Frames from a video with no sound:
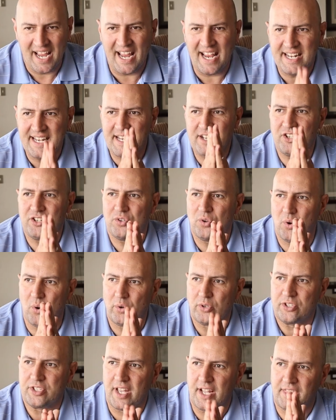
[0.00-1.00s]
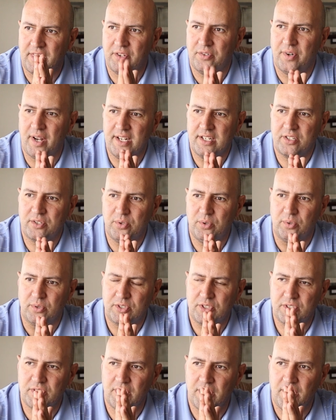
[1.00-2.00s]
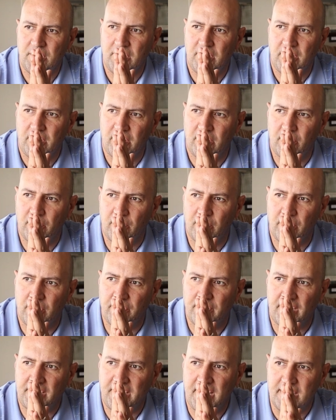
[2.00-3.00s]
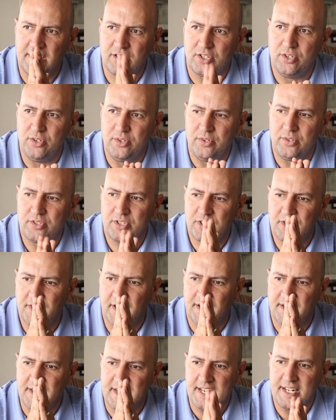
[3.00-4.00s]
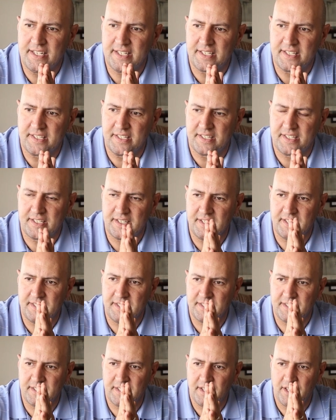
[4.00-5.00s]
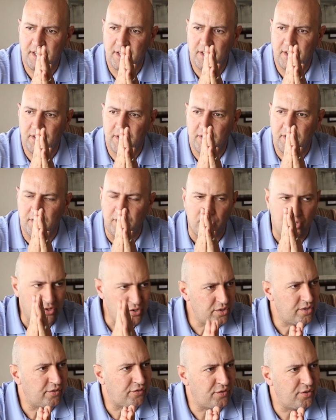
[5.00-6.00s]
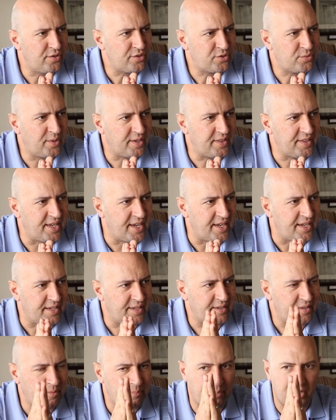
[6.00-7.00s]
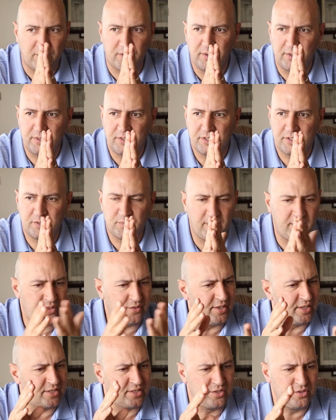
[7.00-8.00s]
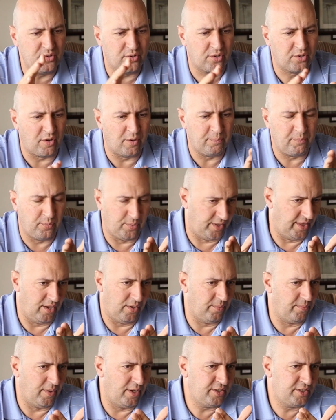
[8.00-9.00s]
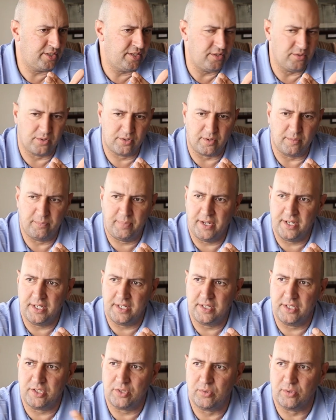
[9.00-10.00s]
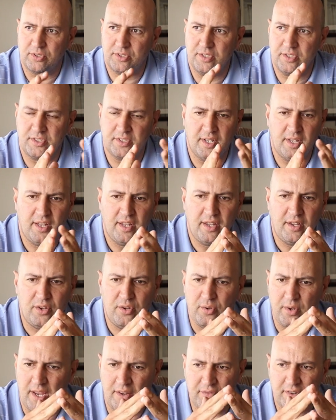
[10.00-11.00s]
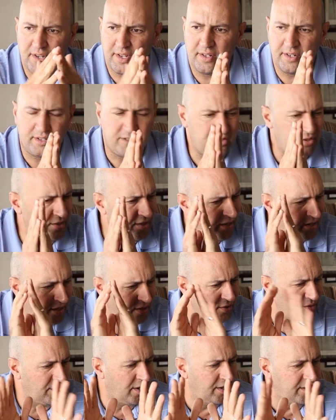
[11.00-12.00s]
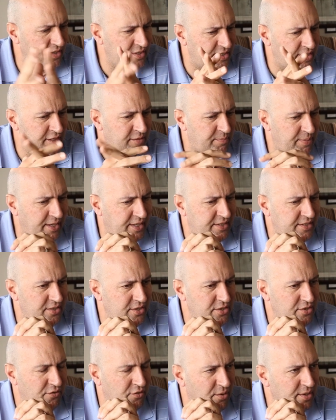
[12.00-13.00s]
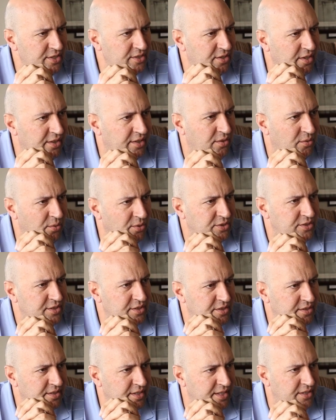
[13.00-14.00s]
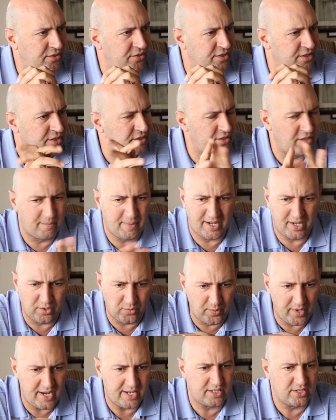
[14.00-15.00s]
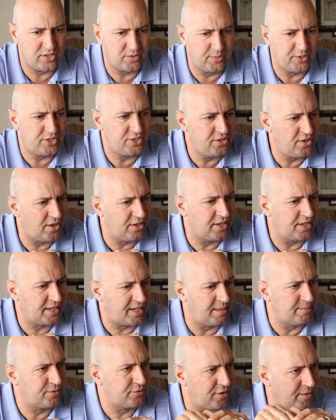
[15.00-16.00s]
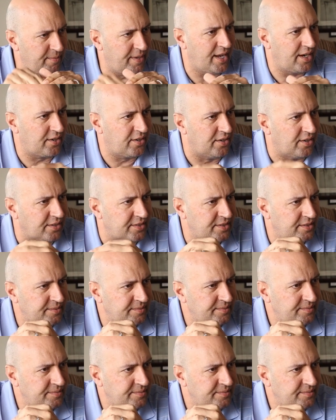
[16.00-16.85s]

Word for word: Any horse at the race course that gets loose, that needs assistance, you're the first one there. Because whether it's your, comp well, or mostly your competitors' horses, whoever, you don't know who owns it, but you've always got the horse's interest, no matter where, which yard it comes from, at heart.